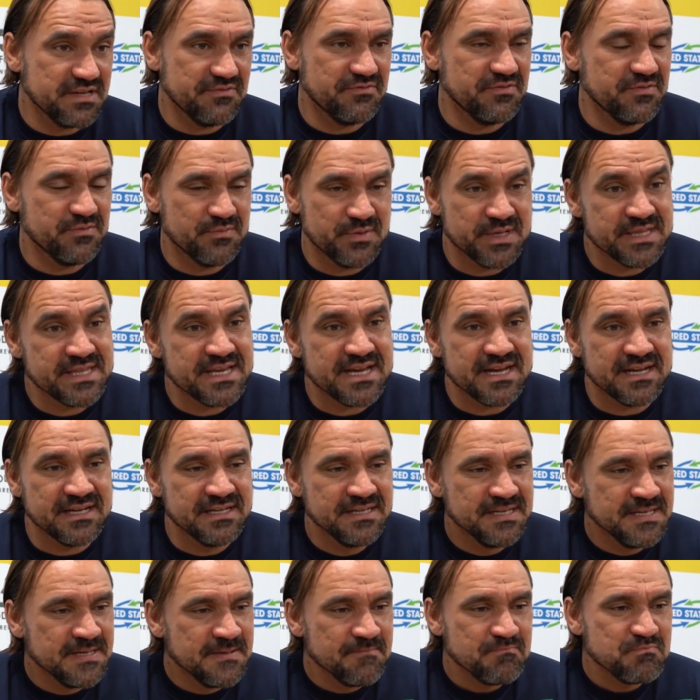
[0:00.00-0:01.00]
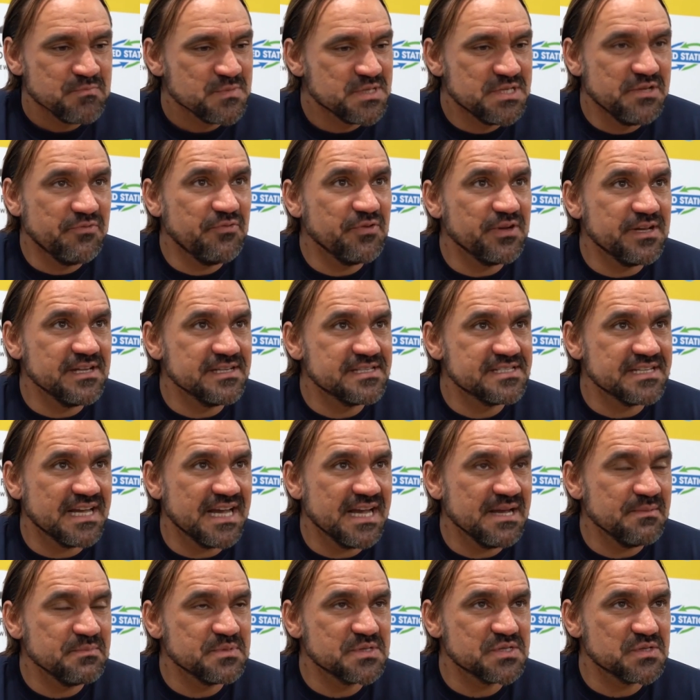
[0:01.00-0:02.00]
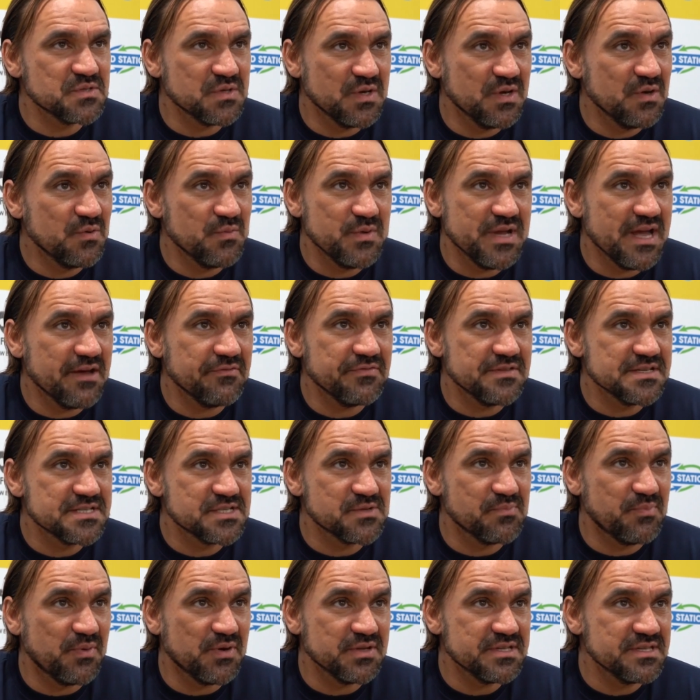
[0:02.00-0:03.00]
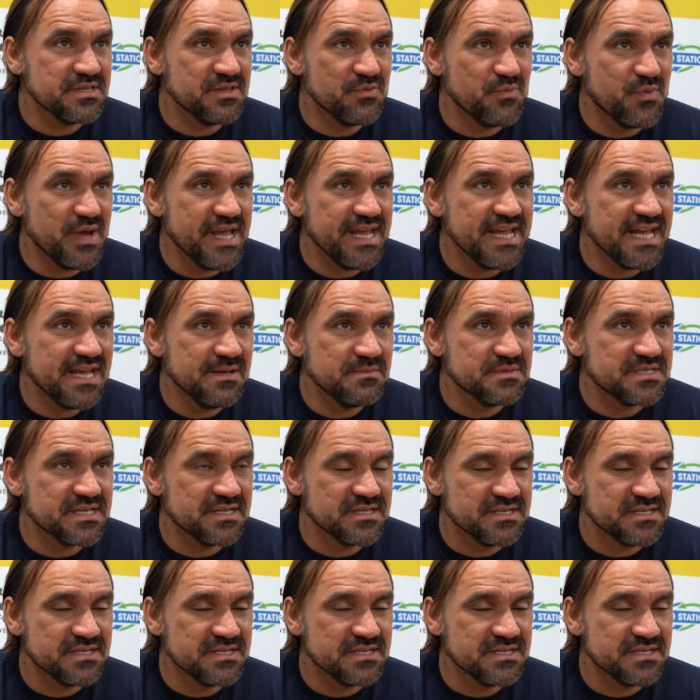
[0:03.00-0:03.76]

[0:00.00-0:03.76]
Even when there are difficult times, uh, we have the support in the away games.